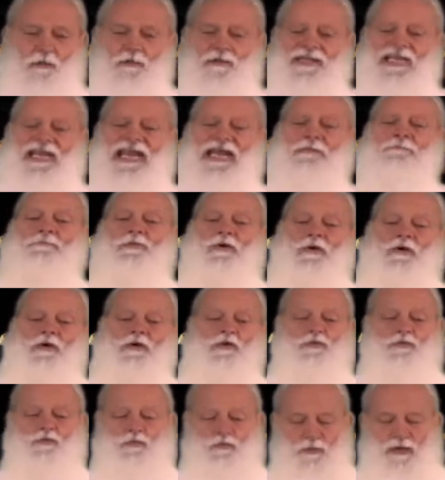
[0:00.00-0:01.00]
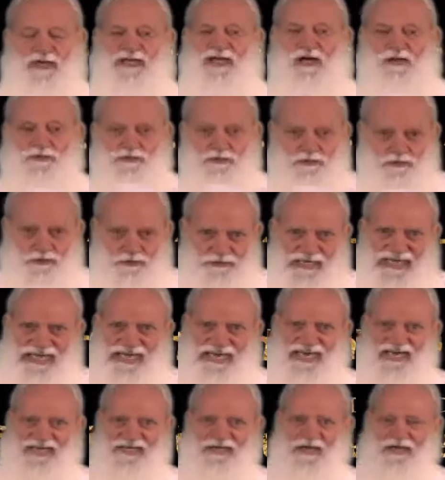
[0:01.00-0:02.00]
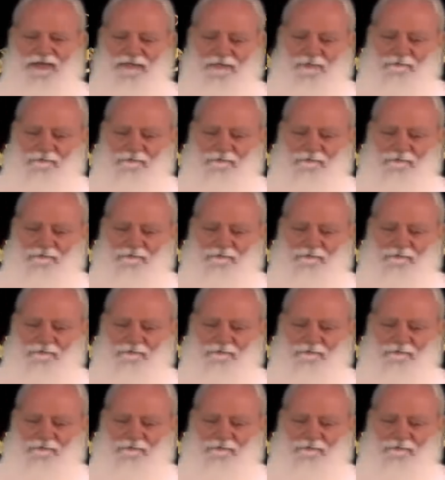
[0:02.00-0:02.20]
So in Hebrew, we understand.